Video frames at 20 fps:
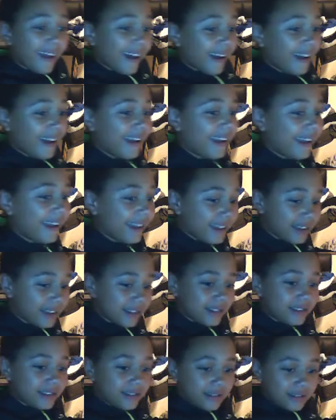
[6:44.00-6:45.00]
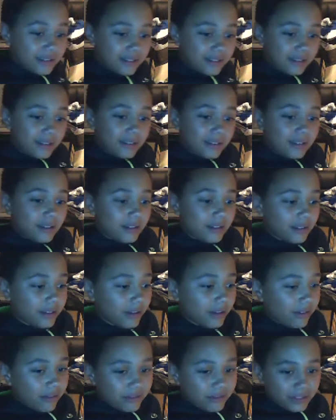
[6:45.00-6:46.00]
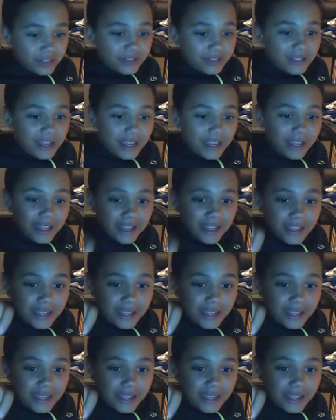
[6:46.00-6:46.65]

And they're just like, here,